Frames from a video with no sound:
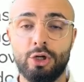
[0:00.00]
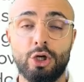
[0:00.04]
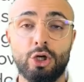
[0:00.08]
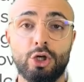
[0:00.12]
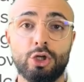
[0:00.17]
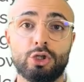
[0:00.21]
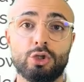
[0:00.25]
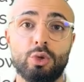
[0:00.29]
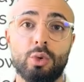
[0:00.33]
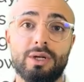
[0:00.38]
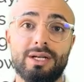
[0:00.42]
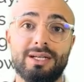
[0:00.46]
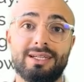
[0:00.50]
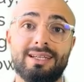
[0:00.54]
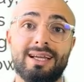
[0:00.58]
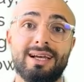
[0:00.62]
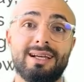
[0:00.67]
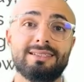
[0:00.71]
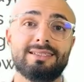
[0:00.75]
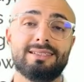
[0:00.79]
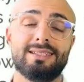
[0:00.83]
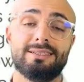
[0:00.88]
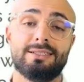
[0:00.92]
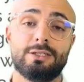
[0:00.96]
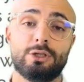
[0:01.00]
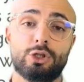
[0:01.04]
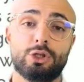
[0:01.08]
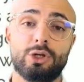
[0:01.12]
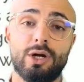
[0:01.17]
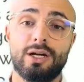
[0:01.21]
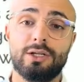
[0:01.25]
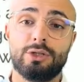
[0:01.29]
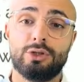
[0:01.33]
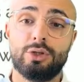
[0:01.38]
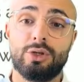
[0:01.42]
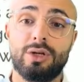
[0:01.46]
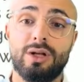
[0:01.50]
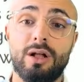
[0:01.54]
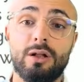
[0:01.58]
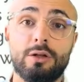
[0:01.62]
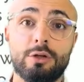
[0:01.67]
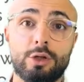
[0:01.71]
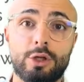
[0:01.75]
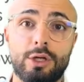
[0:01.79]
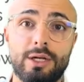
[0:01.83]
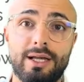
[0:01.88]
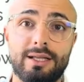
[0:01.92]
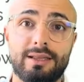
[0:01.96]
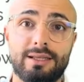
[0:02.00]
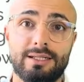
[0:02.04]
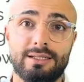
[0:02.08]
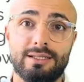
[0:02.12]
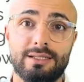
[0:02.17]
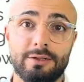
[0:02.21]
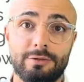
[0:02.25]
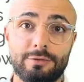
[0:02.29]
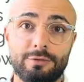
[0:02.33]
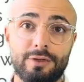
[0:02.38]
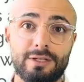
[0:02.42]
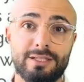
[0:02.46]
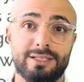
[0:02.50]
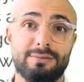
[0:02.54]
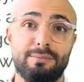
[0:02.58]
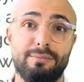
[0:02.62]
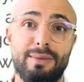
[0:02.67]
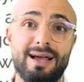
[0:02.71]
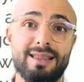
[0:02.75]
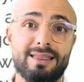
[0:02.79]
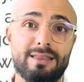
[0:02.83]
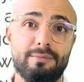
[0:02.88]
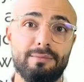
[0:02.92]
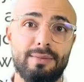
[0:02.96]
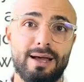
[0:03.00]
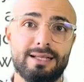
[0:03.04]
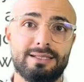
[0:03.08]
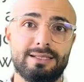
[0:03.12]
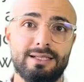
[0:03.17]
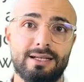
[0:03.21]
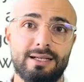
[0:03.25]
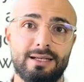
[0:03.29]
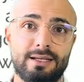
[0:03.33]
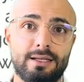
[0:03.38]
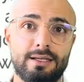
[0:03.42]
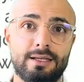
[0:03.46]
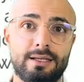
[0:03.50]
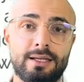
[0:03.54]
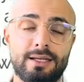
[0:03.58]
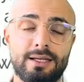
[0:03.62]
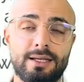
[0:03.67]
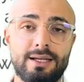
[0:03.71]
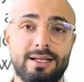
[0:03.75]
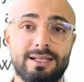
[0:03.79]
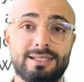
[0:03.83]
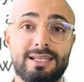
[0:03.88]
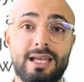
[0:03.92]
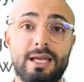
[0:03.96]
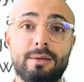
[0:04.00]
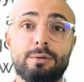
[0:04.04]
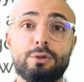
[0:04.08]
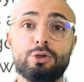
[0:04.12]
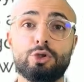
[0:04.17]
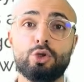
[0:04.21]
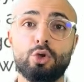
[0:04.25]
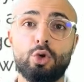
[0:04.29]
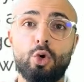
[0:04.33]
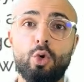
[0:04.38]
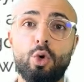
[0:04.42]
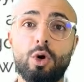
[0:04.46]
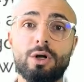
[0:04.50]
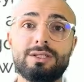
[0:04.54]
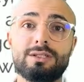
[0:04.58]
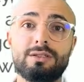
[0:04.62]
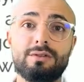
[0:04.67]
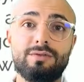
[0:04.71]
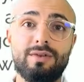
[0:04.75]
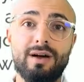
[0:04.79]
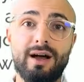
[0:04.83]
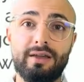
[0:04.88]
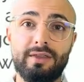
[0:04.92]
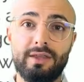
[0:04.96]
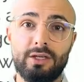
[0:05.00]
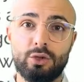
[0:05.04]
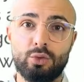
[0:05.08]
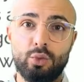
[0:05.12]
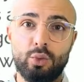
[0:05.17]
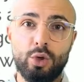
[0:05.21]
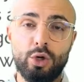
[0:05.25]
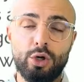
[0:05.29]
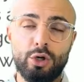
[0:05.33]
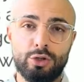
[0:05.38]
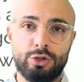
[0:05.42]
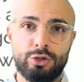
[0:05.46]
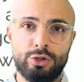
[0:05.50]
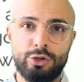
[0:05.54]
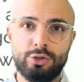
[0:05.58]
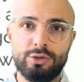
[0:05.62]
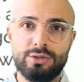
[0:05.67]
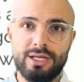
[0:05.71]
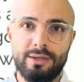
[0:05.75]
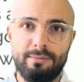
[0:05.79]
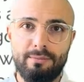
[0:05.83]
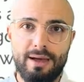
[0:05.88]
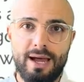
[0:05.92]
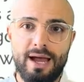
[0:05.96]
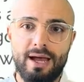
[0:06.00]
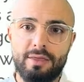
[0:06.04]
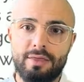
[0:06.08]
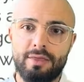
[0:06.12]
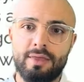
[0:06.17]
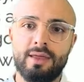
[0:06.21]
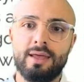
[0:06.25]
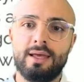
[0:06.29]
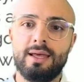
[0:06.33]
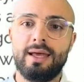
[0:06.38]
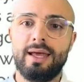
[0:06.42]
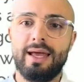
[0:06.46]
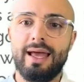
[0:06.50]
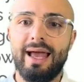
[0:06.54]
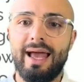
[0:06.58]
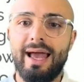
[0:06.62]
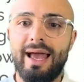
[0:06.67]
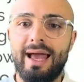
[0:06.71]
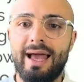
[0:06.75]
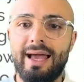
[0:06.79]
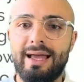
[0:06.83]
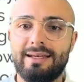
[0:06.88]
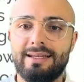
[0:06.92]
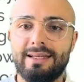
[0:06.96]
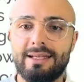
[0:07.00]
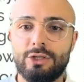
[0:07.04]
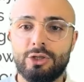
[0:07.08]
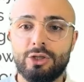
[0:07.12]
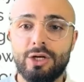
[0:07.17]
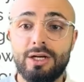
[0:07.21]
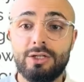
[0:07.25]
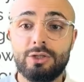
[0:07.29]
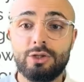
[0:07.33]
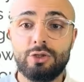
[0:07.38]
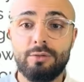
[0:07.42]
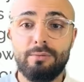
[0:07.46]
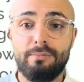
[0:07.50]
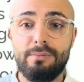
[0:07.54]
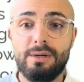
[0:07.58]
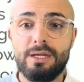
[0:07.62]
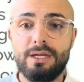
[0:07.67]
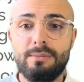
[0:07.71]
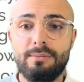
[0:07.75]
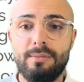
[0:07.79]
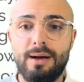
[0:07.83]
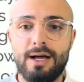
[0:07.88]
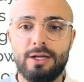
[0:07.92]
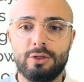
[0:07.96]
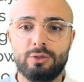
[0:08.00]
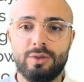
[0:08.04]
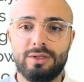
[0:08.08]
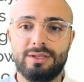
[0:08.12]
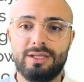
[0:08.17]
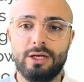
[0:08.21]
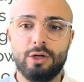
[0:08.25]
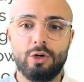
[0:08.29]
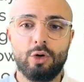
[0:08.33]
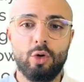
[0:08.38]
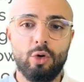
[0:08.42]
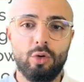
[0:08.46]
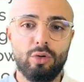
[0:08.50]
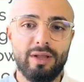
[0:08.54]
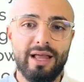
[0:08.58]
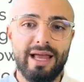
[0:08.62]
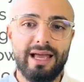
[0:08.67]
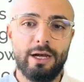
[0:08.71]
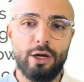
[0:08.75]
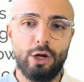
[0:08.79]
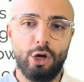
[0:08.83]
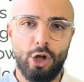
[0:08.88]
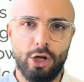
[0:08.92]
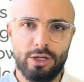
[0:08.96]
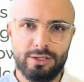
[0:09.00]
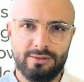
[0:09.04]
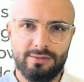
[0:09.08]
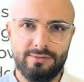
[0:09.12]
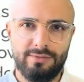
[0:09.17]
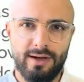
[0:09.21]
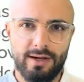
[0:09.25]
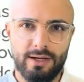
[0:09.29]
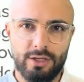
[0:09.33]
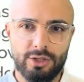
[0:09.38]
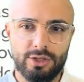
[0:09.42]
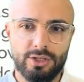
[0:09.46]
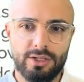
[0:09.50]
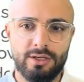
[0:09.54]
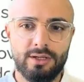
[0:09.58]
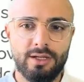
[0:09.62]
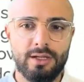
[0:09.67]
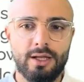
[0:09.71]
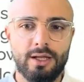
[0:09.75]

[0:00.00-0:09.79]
So what it does is it tries to calculate the difference mathematically. It's able to quantify these words using math, and it tries to minimize what they call a loss function.